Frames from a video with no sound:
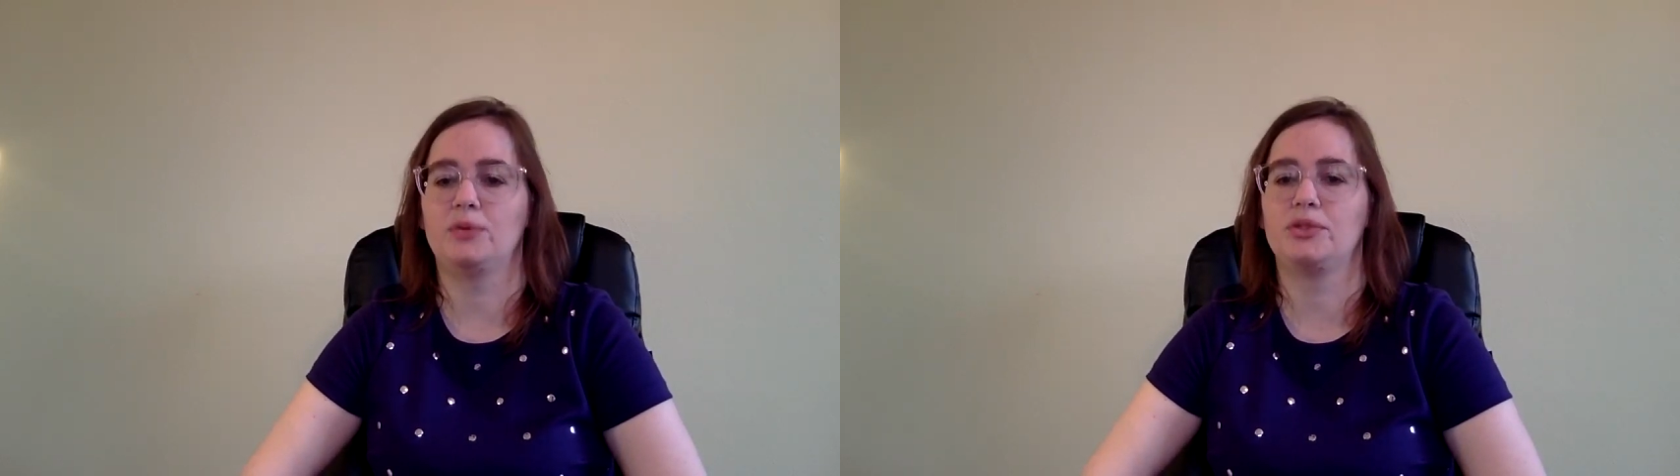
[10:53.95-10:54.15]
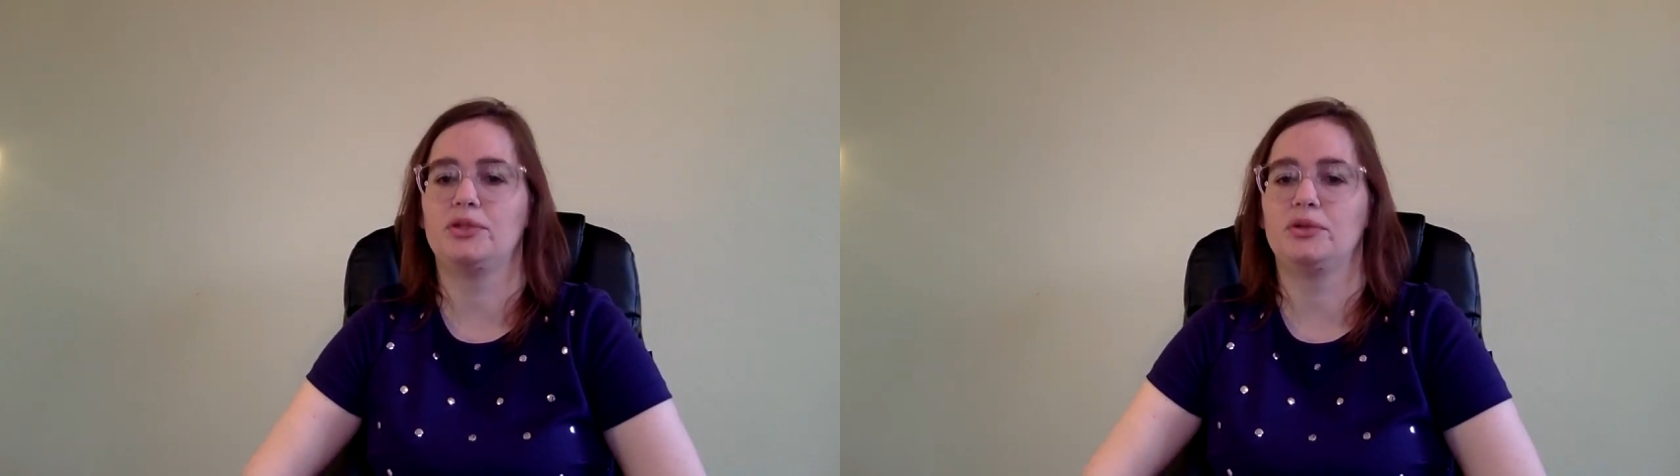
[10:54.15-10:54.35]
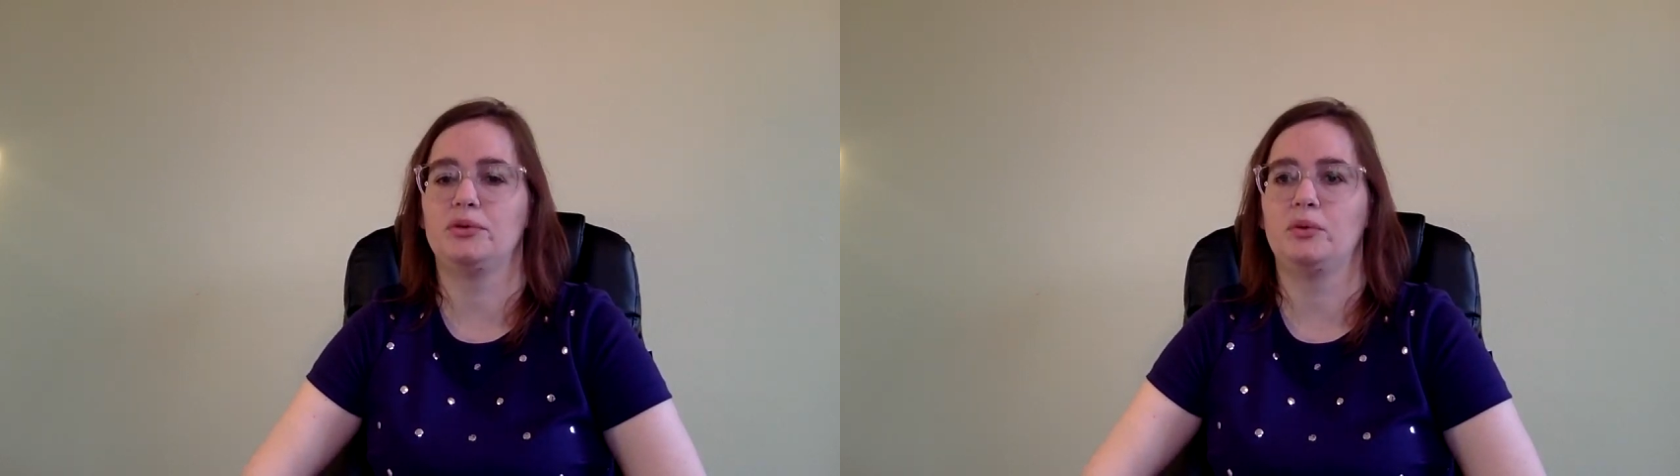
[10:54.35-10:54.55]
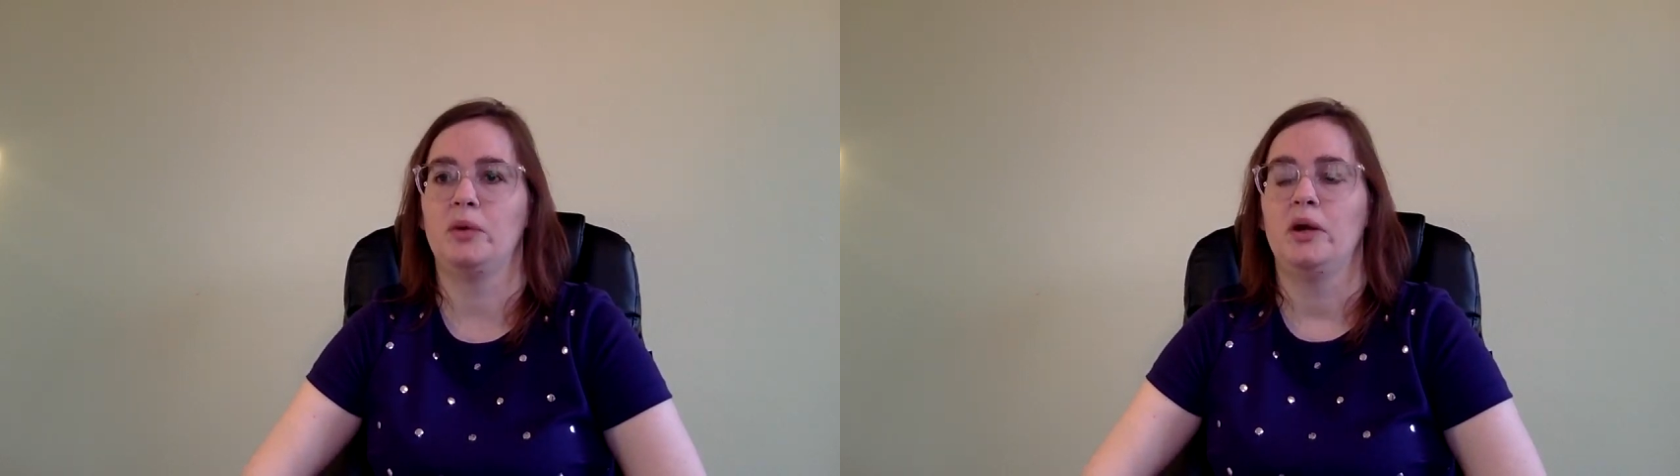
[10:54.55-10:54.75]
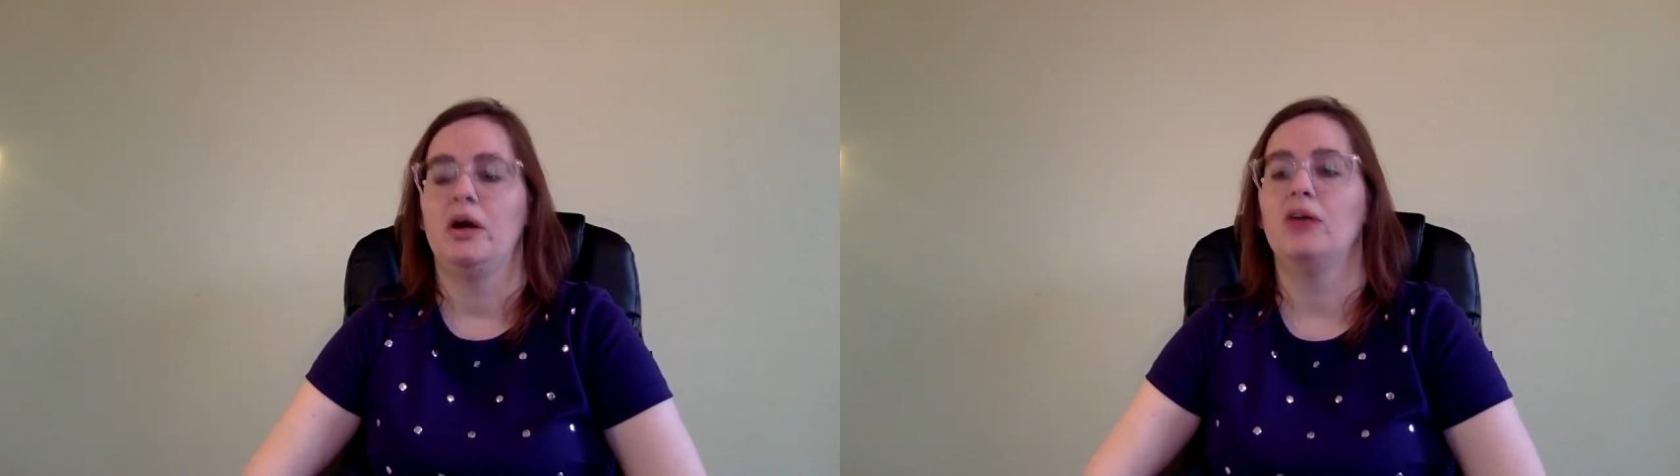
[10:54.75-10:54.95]
to
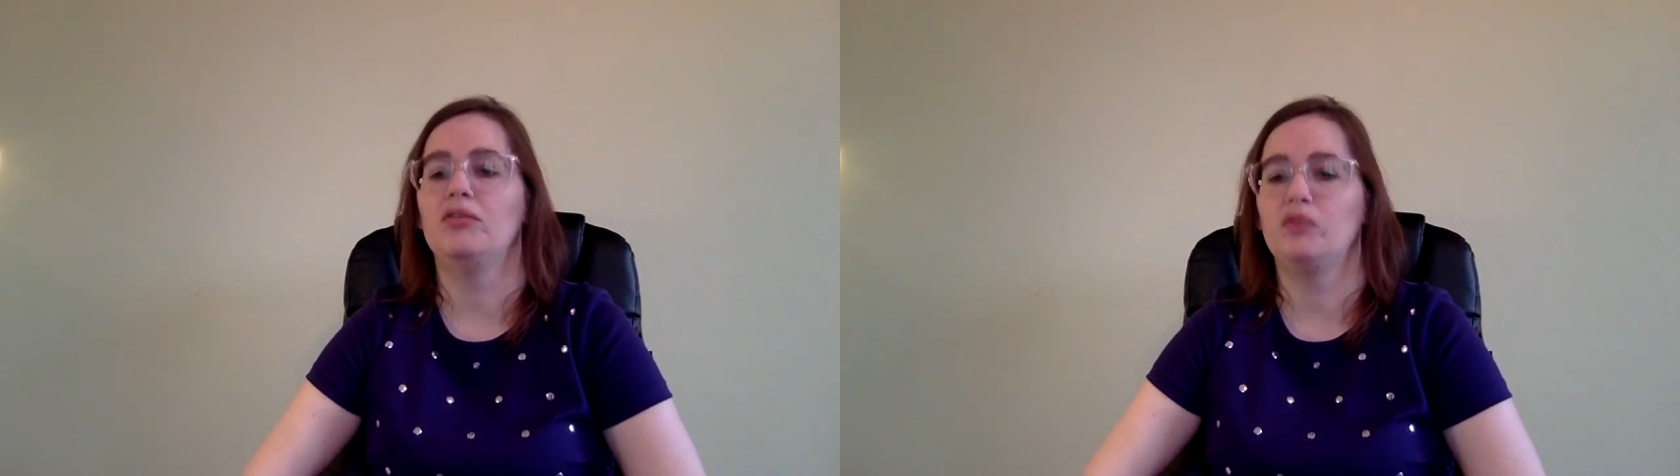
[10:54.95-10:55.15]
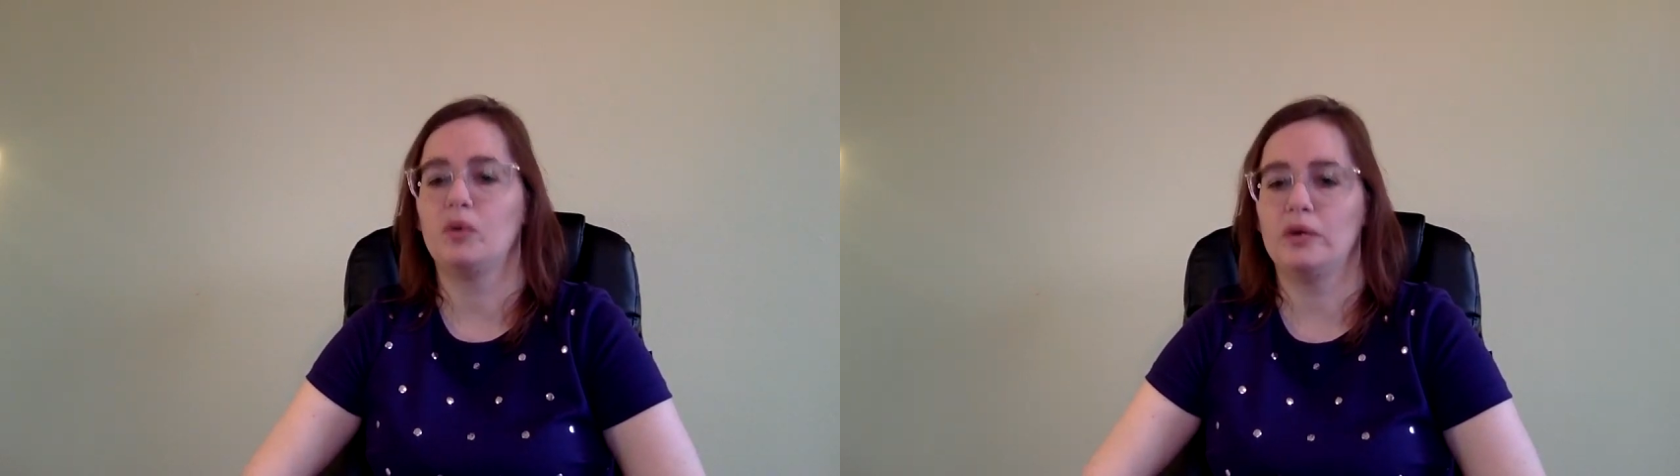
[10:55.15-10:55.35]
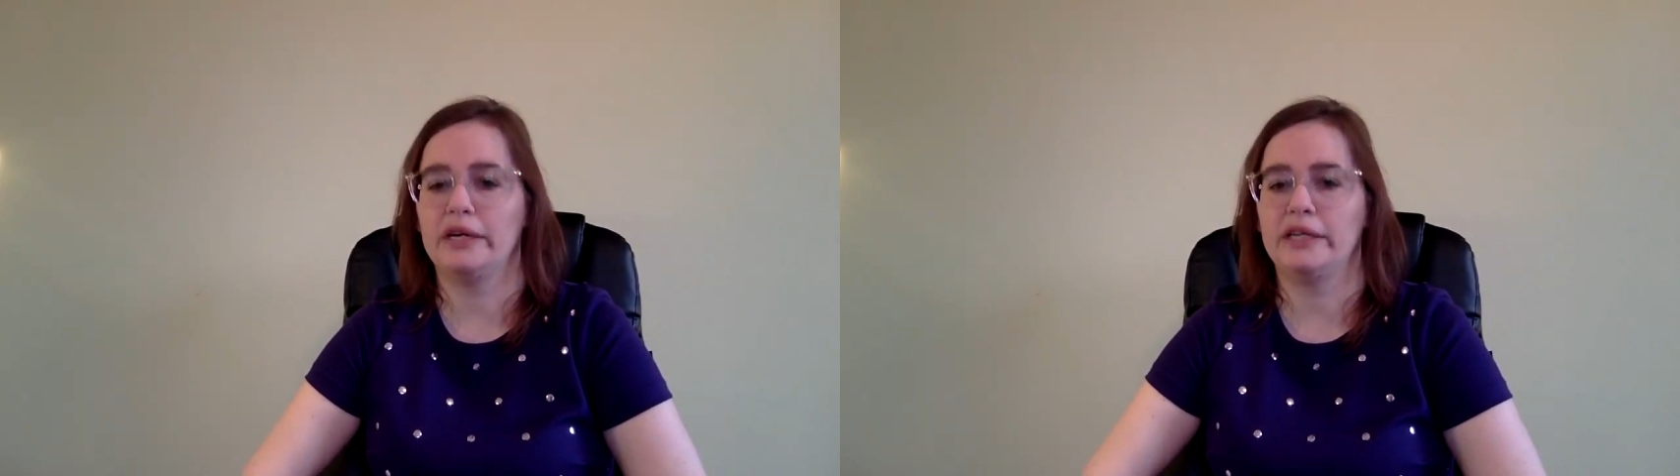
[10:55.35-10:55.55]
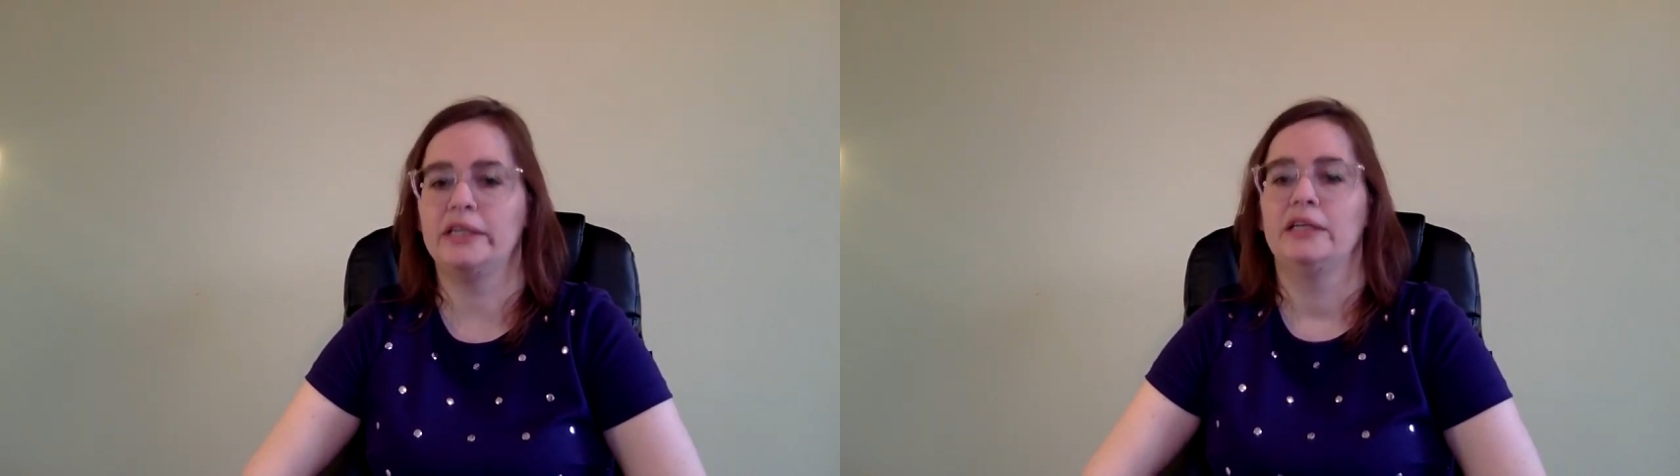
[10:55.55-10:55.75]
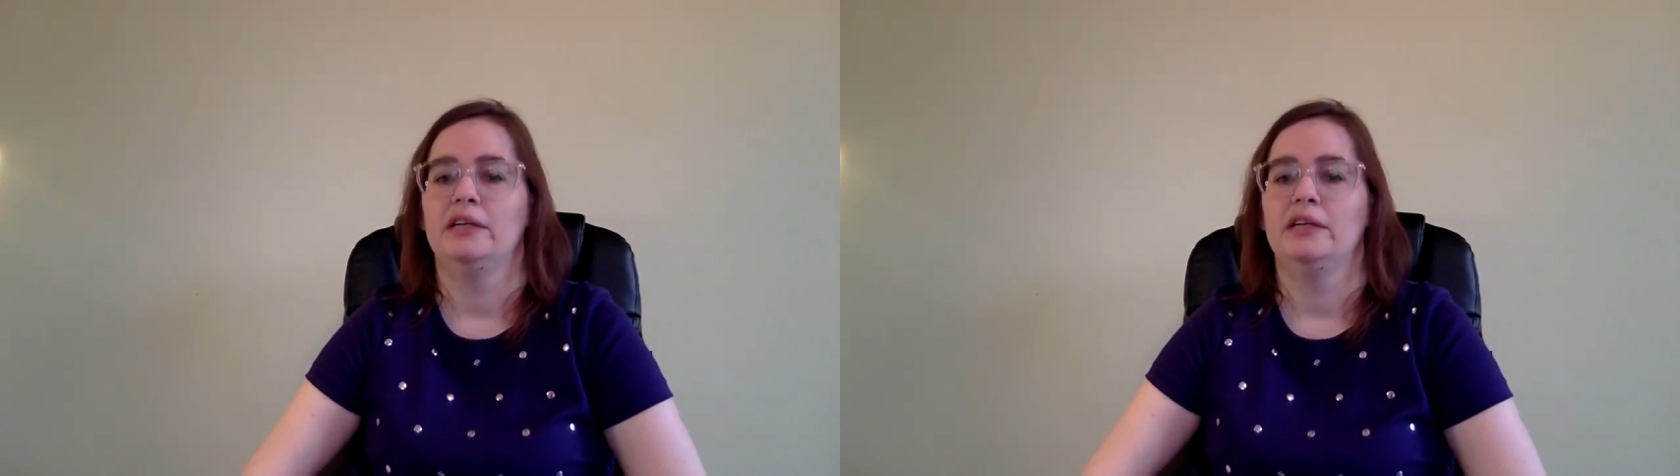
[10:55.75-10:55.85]
avoid